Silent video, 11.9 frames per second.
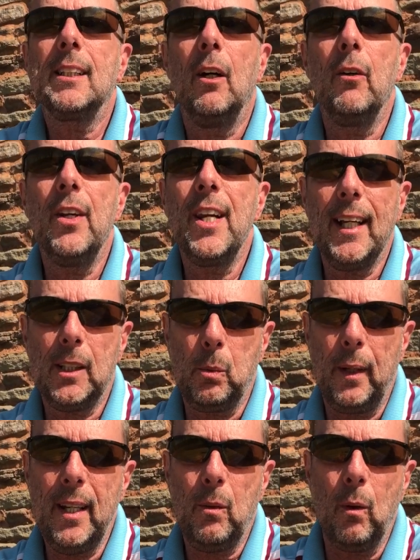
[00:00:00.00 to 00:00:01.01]
so
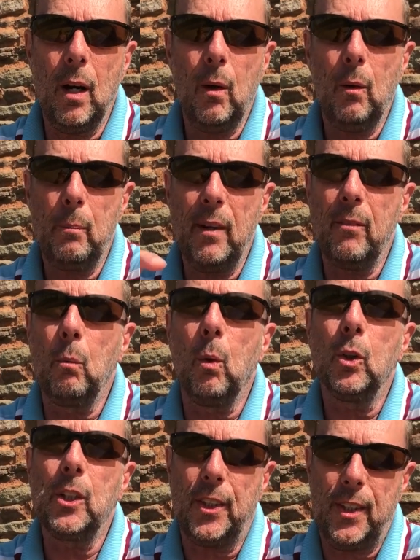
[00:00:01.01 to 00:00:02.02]
next week, well, a bit of a
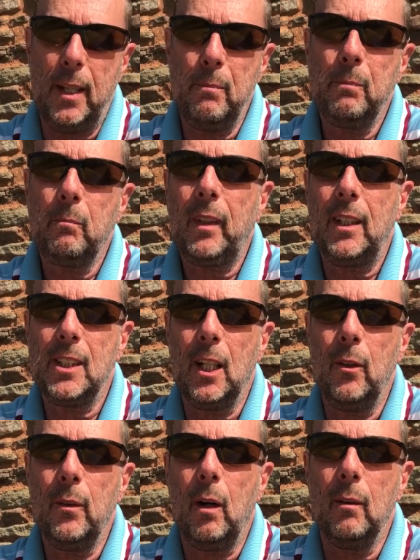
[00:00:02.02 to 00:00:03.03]
water theme,
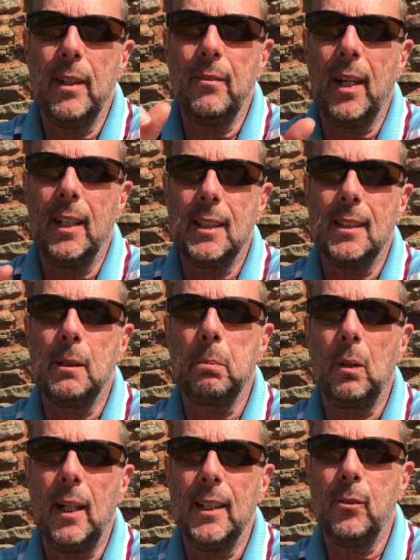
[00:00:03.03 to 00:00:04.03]
so I'll leave that as a
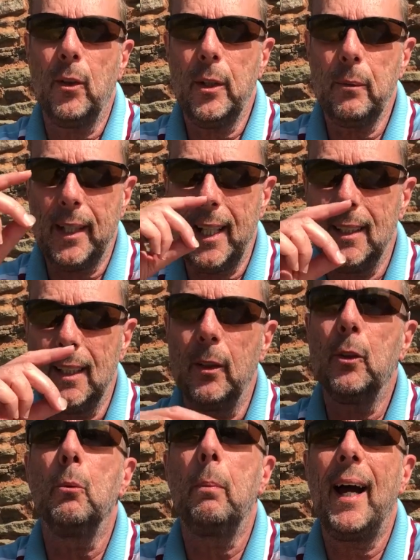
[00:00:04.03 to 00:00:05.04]
surprise for you. Again,
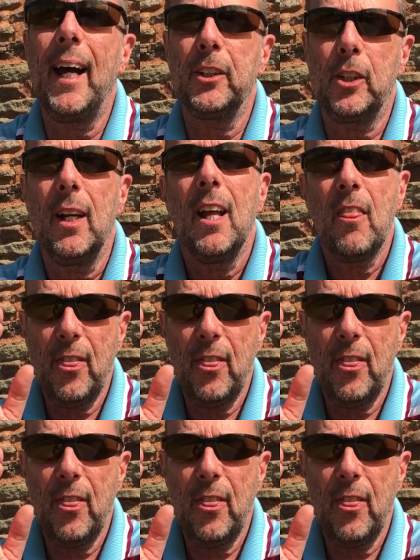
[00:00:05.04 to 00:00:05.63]
local patch.